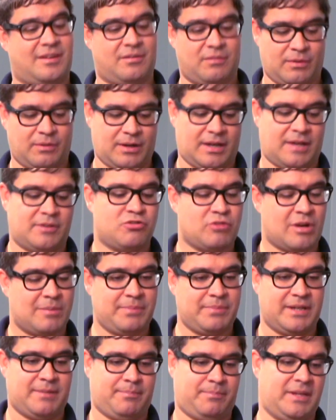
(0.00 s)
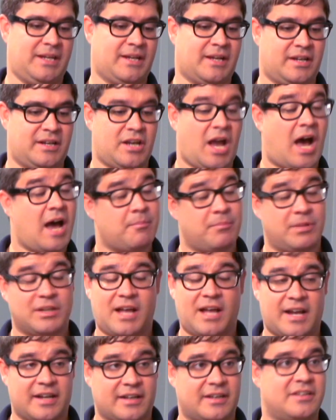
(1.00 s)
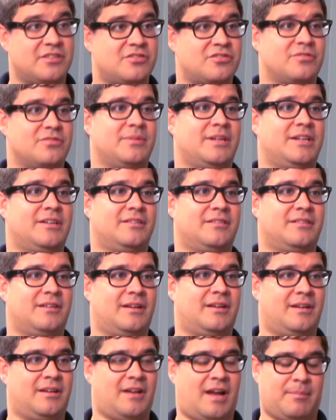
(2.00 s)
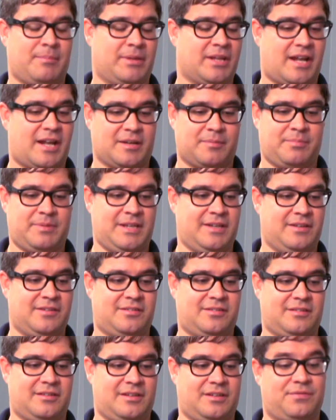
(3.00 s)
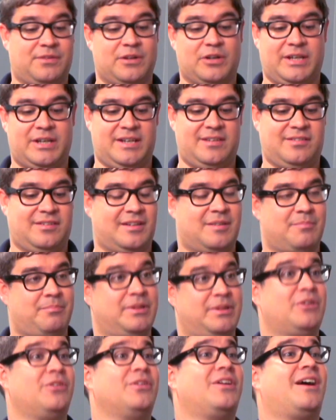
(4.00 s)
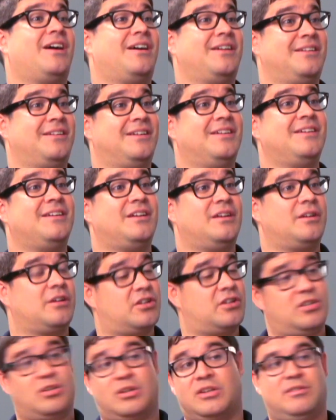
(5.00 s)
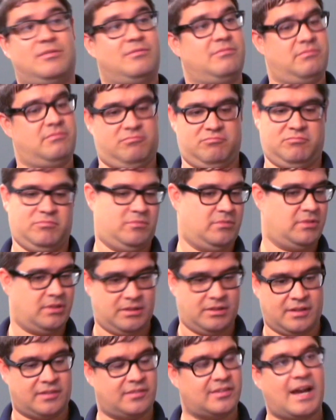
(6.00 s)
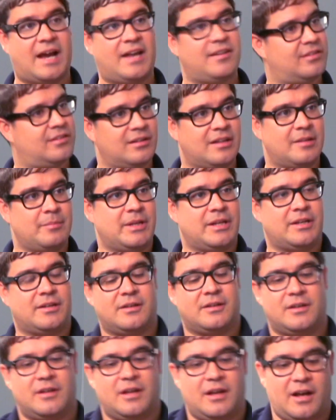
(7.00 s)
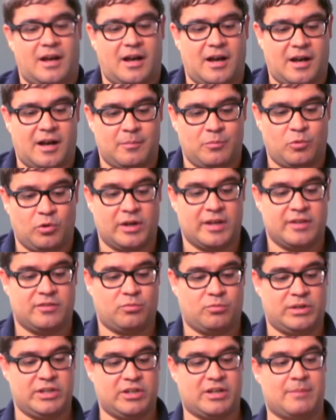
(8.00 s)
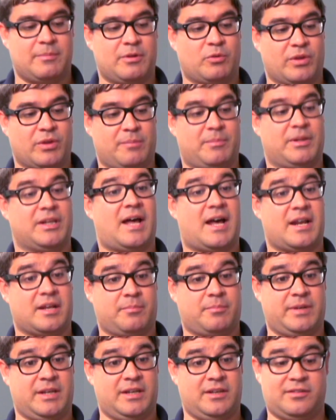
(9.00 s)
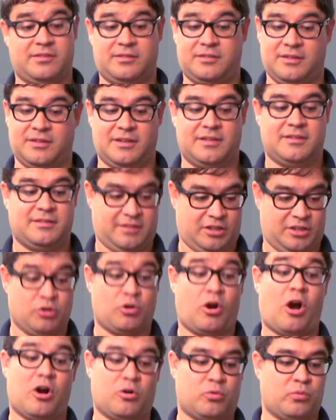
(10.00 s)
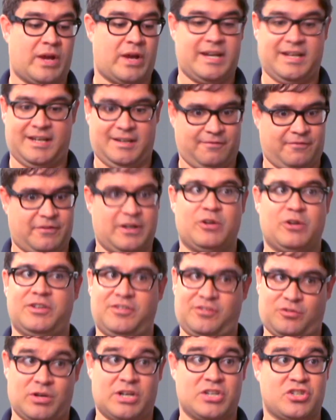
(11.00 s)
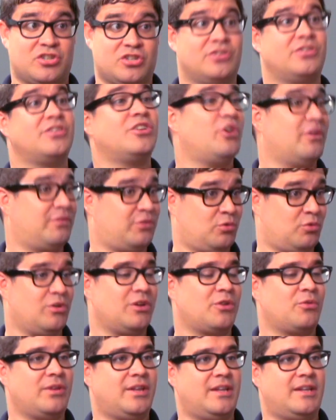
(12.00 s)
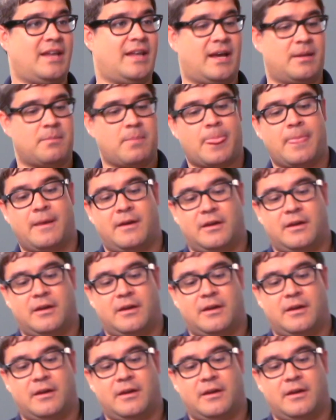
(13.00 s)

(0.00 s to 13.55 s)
And a drum beat being a non-melodic instrument, a non-melodic piece, is very easy to build on. Because you can, the sky's the limit. Um, whereas when you come in with a melodic piece, you're already very structured. You have to work within that.